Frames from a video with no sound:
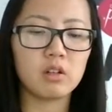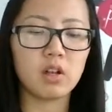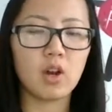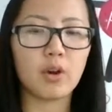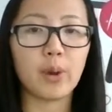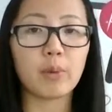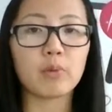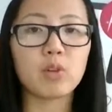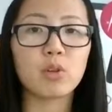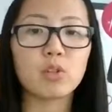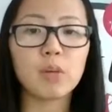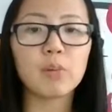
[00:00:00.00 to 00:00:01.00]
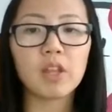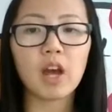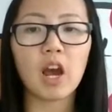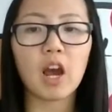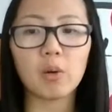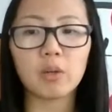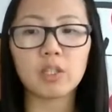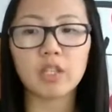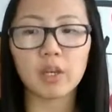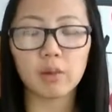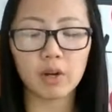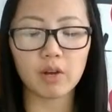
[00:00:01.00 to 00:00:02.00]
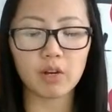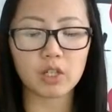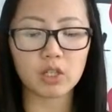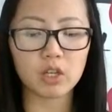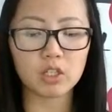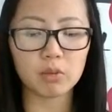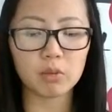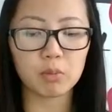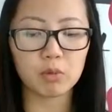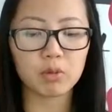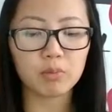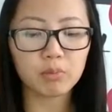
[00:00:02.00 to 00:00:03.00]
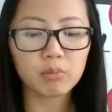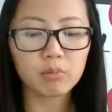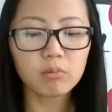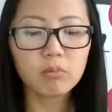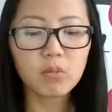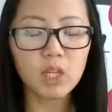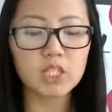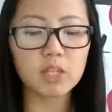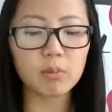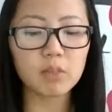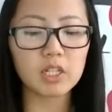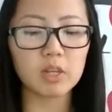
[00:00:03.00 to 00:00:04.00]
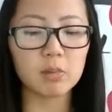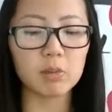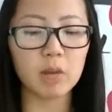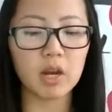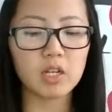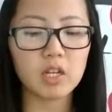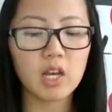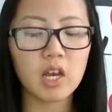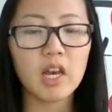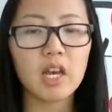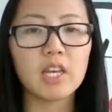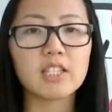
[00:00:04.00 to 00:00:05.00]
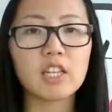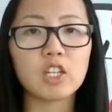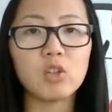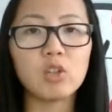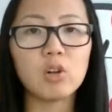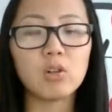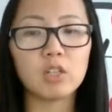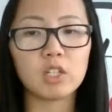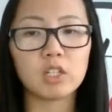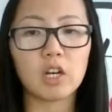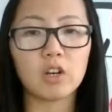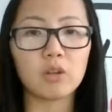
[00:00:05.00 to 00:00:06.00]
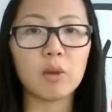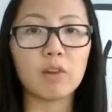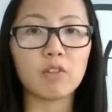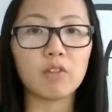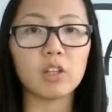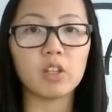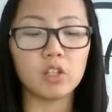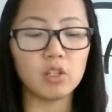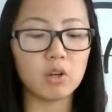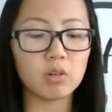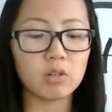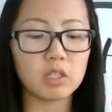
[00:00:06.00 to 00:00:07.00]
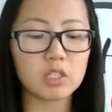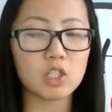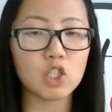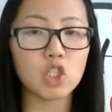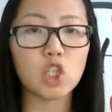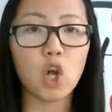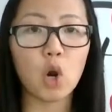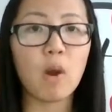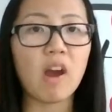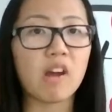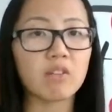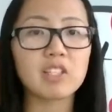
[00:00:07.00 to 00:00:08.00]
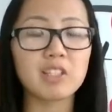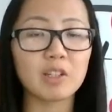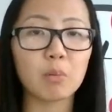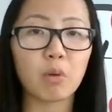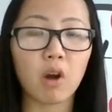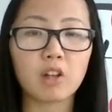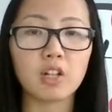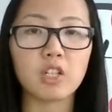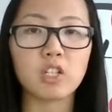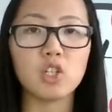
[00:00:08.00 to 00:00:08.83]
Okay, so something that I always say whenever I talk to people, and something to keep in mind, is that you don't need to tell them everything. You don't need to show every single product.